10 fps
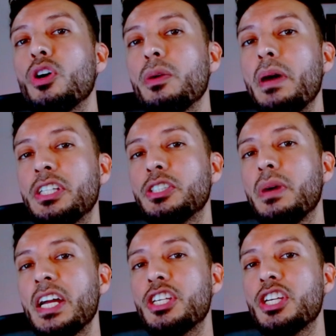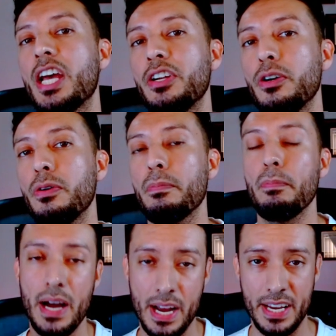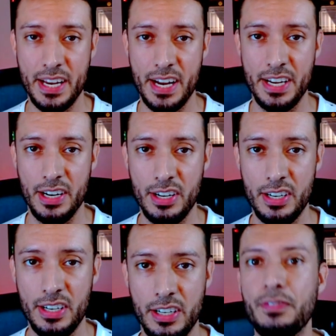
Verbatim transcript: And although this one was the smallest one that I've ever done,